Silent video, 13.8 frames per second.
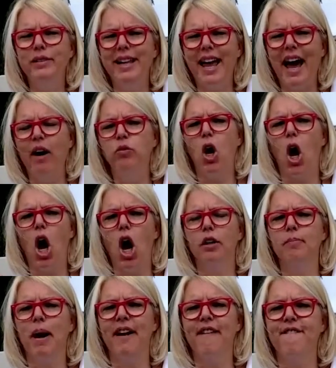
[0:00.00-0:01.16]
down on
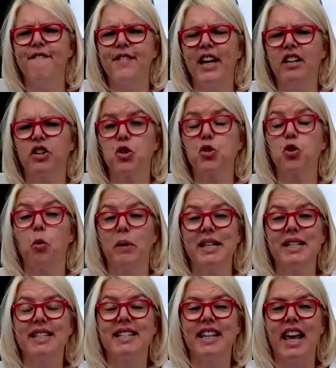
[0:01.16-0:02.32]
my finger so
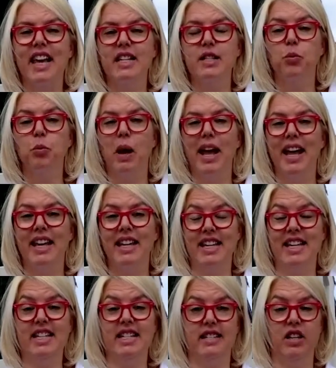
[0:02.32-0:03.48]
it stays way
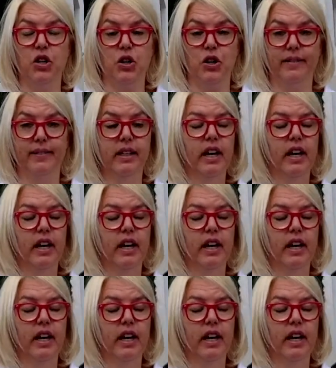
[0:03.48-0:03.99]
easier.